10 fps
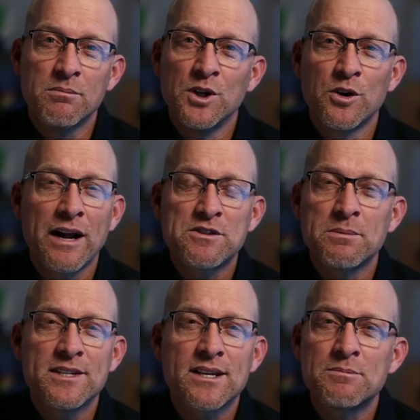You don't have to
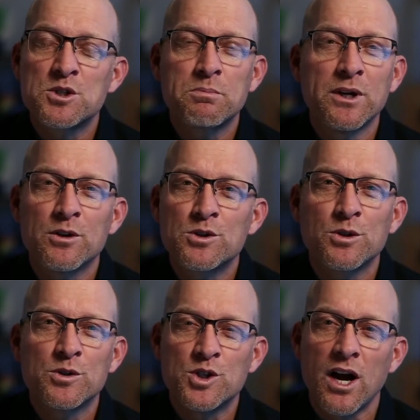be some
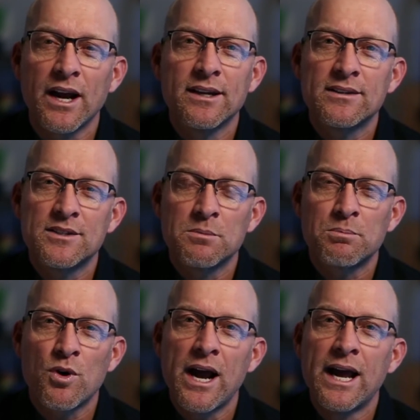spiritual giant to
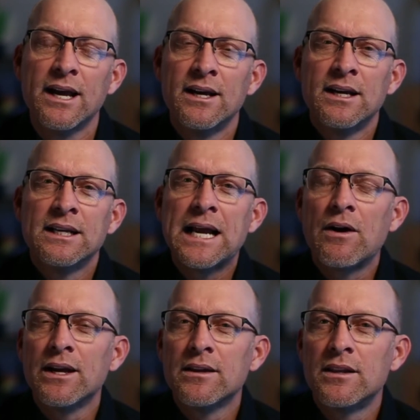pray. Now,
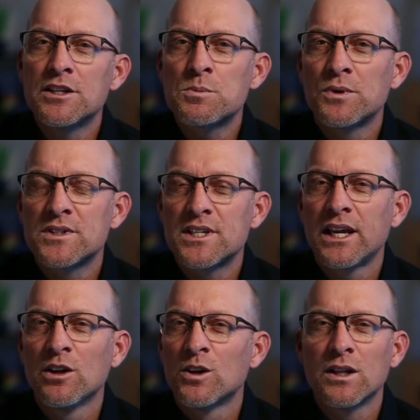in this
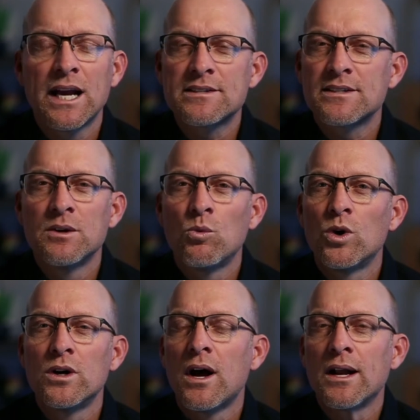particular lesson,
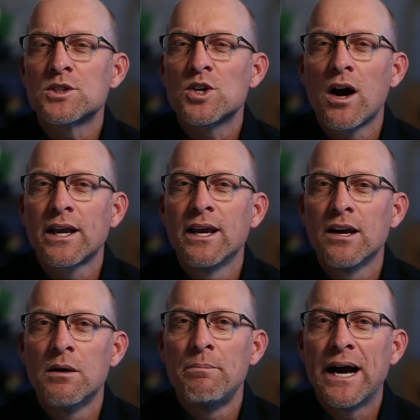we're not talking
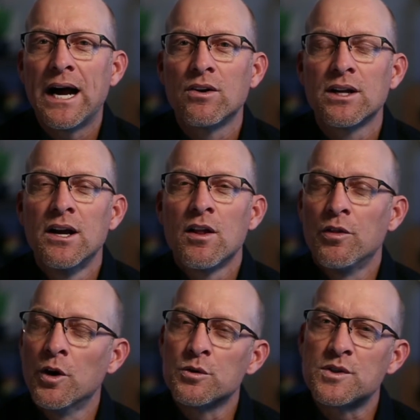about
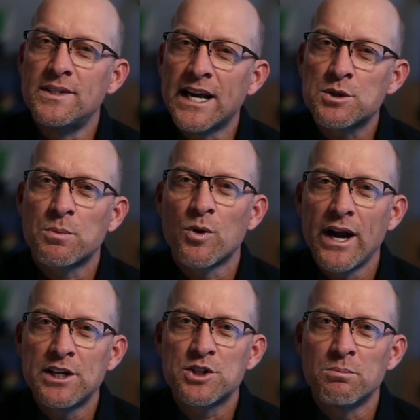those
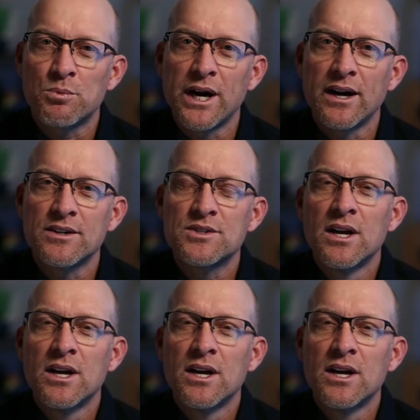desperation prayers.